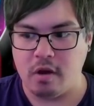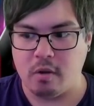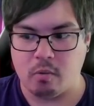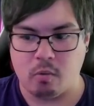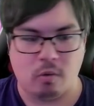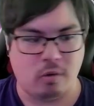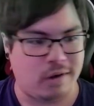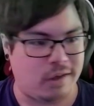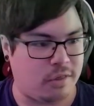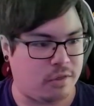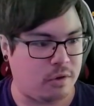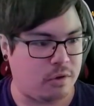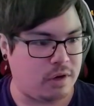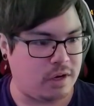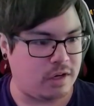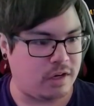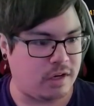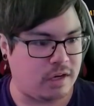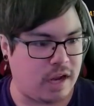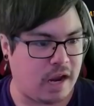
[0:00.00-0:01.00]
rewarding
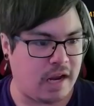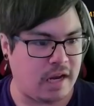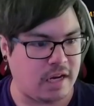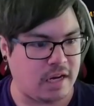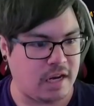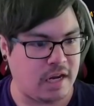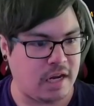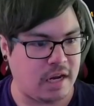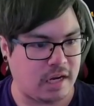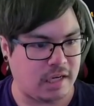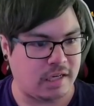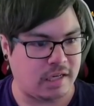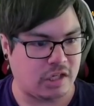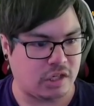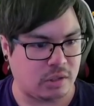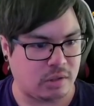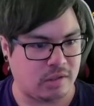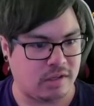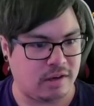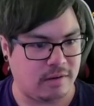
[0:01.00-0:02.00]
thirty to ninety
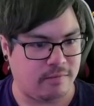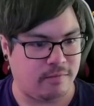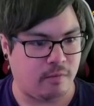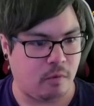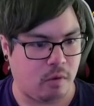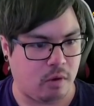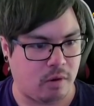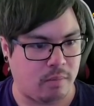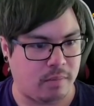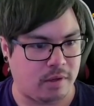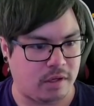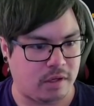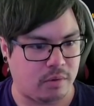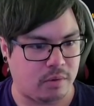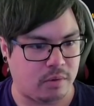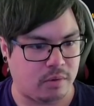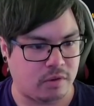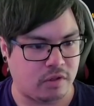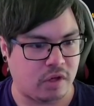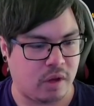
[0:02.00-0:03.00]
additional T four
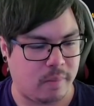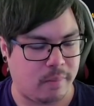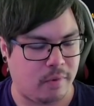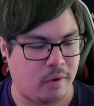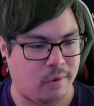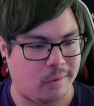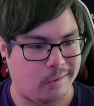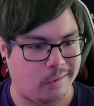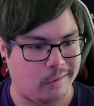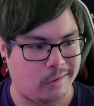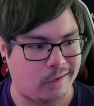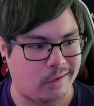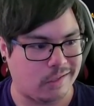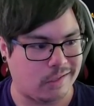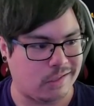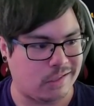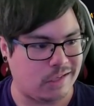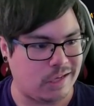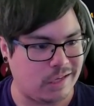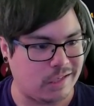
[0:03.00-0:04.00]
materials per
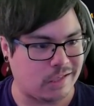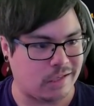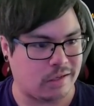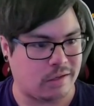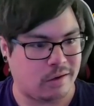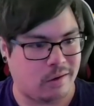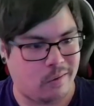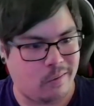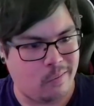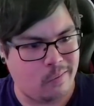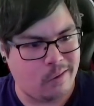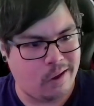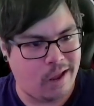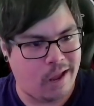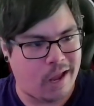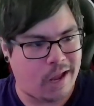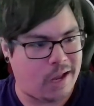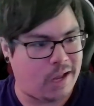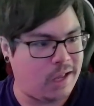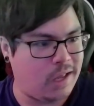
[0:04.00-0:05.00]
season.
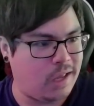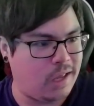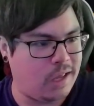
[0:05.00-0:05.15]
Okay.